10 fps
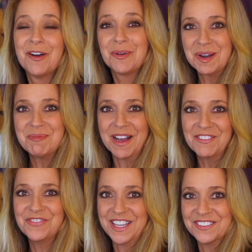One of
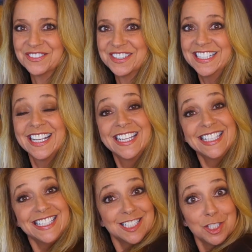my favorite
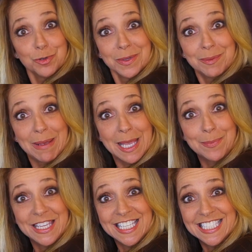is human
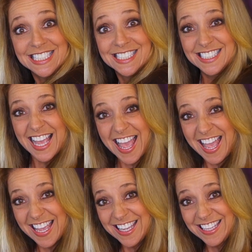babies.
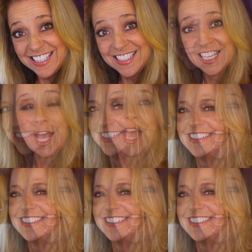Yay!